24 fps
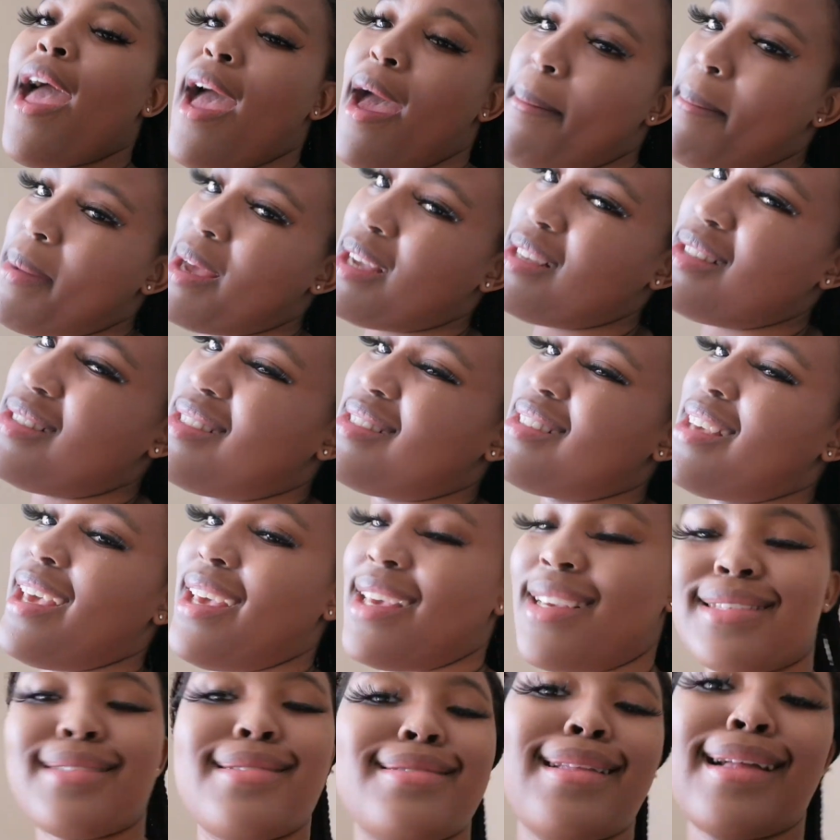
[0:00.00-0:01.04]
and my
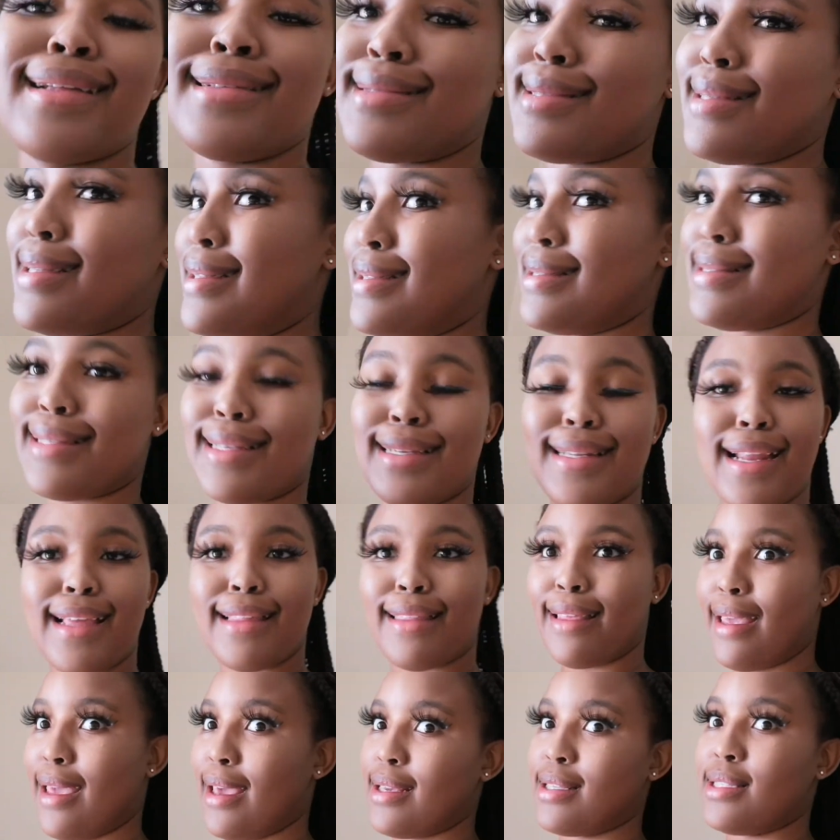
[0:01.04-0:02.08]
kicks that's it
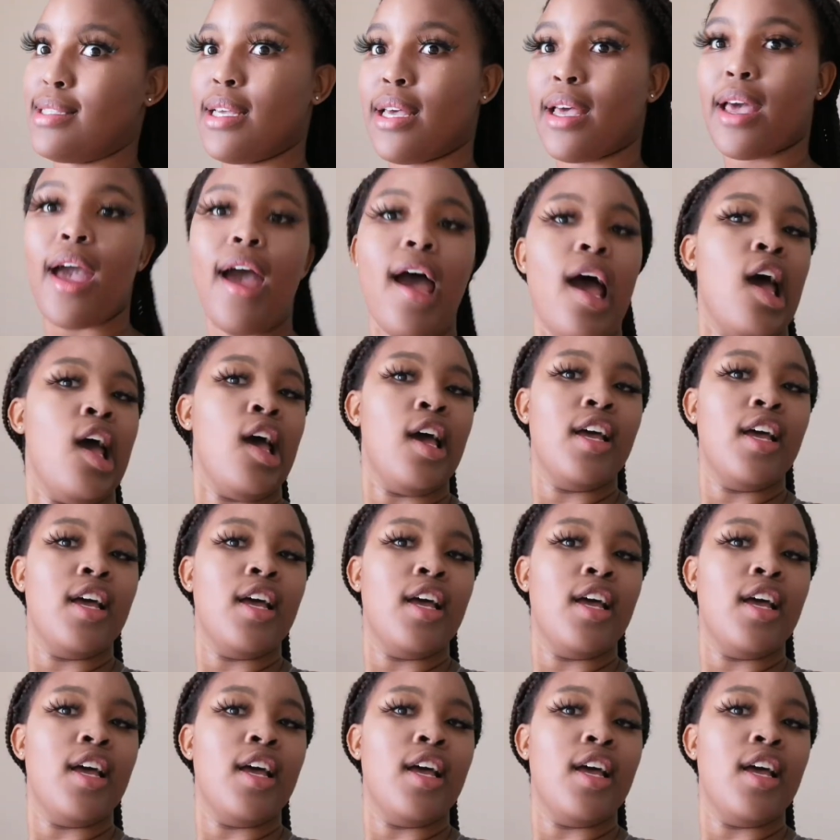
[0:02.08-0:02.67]
nothing hectic